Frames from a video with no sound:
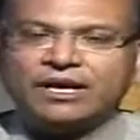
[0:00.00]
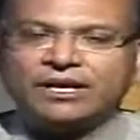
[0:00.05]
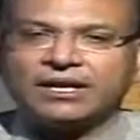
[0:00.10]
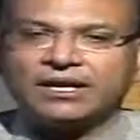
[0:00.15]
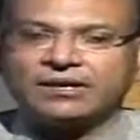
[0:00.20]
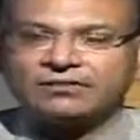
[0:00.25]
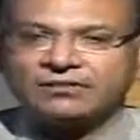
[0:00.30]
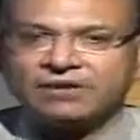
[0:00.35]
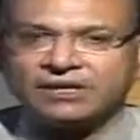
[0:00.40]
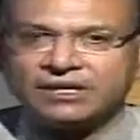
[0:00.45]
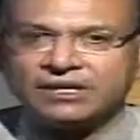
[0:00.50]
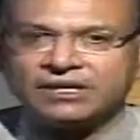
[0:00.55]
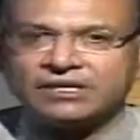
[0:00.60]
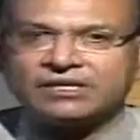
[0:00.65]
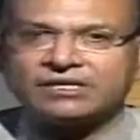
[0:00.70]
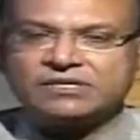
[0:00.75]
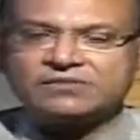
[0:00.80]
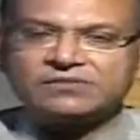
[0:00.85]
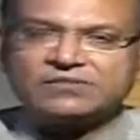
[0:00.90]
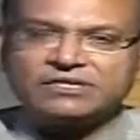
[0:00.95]

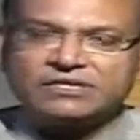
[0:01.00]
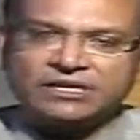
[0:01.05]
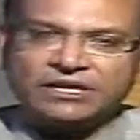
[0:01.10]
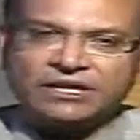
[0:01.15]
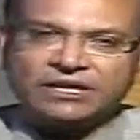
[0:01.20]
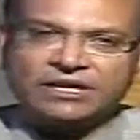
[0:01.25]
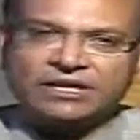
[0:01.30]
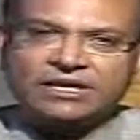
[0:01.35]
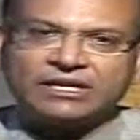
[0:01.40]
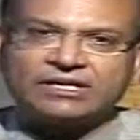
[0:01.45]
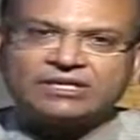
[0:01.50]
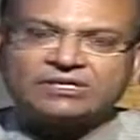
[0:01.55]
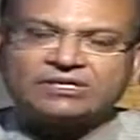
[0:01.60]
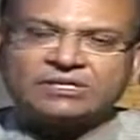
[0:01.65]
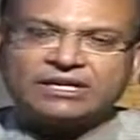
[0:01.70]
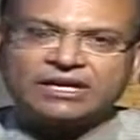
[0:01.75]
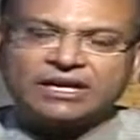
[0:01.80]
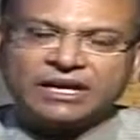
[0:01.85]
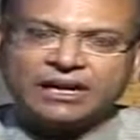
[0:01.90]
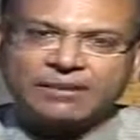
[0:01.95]
convenience, facilities,
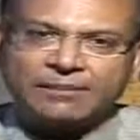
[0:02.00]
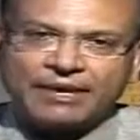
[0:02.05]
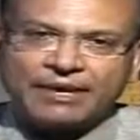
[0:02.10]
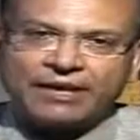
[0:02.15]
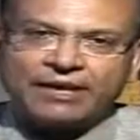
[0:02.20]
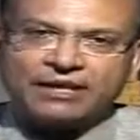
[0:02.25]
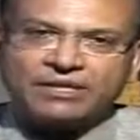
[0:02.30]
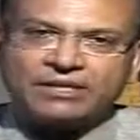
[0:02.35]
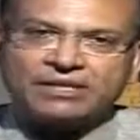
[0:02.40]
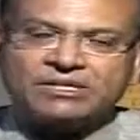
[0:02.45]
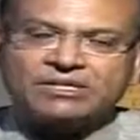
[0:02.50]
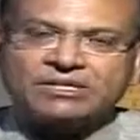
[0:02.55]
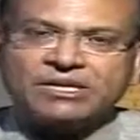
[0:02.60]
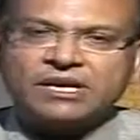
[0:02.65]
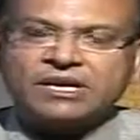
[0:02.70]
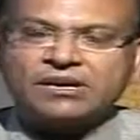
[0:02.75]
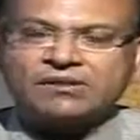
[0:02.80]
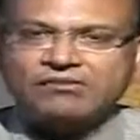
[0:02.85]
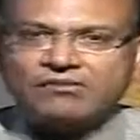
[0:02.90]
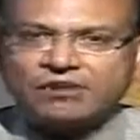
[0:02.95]
amenities
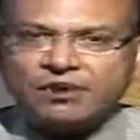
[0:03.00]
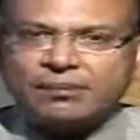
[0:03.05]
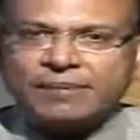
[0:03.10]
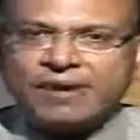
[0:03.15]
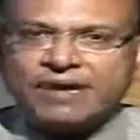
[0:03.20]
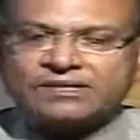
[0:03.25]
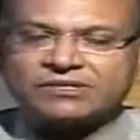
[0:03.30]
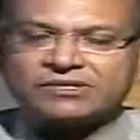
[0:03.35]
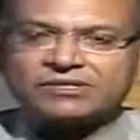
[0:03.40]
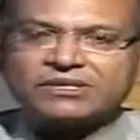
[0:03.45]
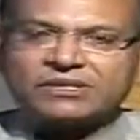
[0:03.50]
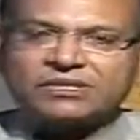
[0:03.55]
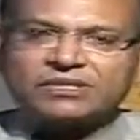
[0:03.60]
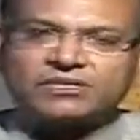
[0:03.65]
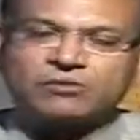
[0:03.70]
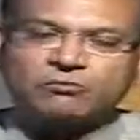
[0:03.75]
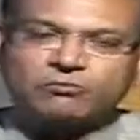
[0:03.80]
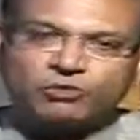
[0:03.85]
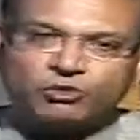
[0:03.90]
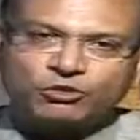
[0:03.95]
for passengers,
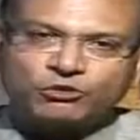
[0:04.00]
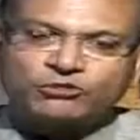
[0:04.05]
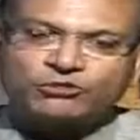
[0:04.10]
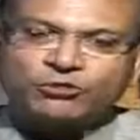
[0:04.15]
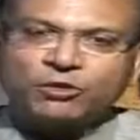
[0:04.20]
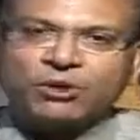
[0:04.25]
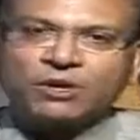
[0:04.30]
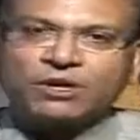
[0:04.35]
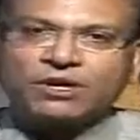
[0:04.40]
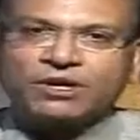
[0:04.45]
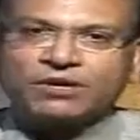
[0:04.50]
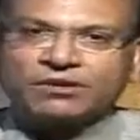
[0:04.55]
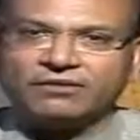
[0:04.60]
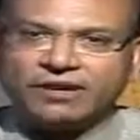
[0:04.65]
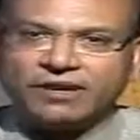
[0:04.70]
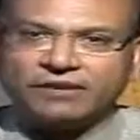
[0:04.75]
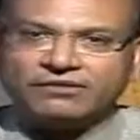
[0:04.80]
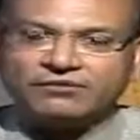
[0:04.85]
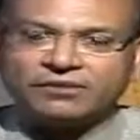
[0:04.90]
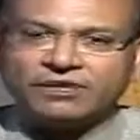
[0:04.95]
improve quality of
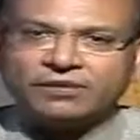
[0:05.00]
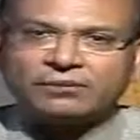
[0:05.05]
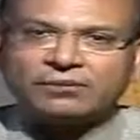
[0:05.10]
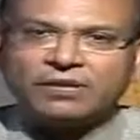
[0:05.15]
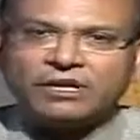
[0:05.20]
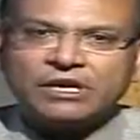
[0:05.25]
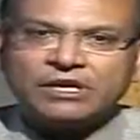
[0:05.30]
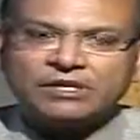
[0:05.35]
life for them.